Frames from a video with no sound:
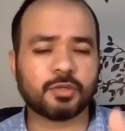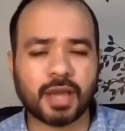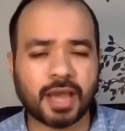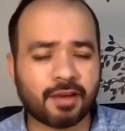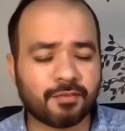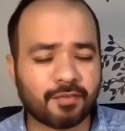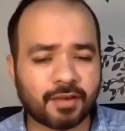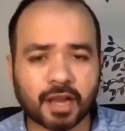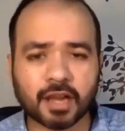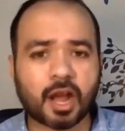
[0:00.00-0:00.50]

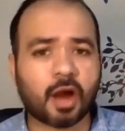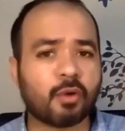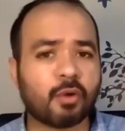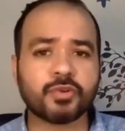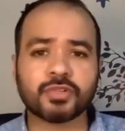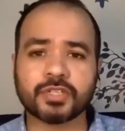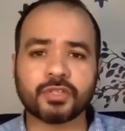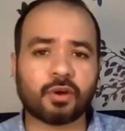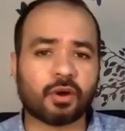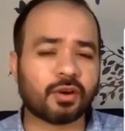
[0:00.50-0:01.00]
have
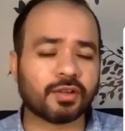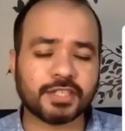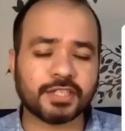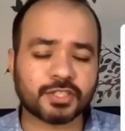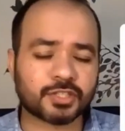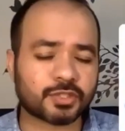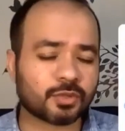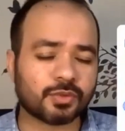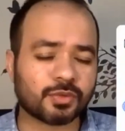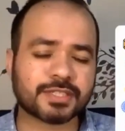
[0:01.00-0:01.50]
accounts in all
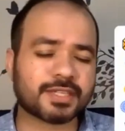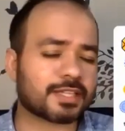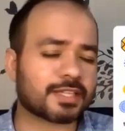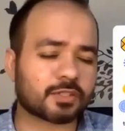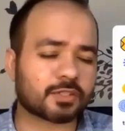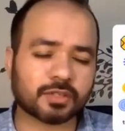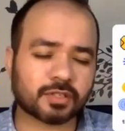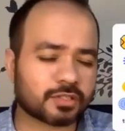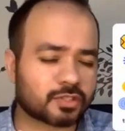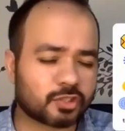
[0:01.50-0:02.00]
these tools,
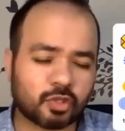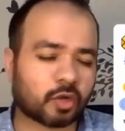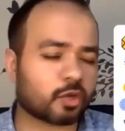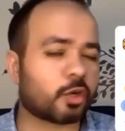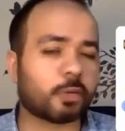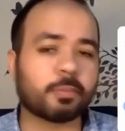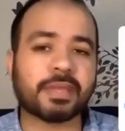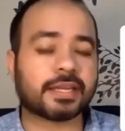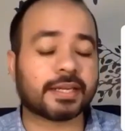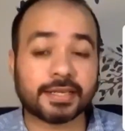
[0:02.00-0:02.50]
not
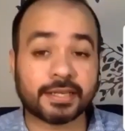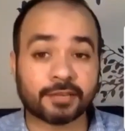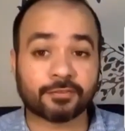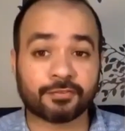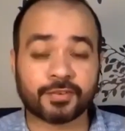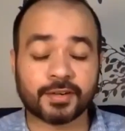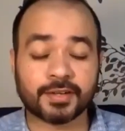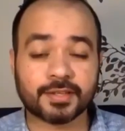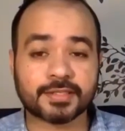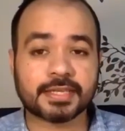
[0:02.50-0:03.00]
going to make any
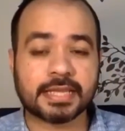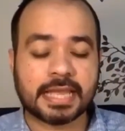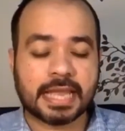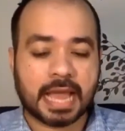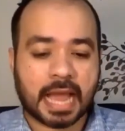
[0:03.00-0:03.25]
difference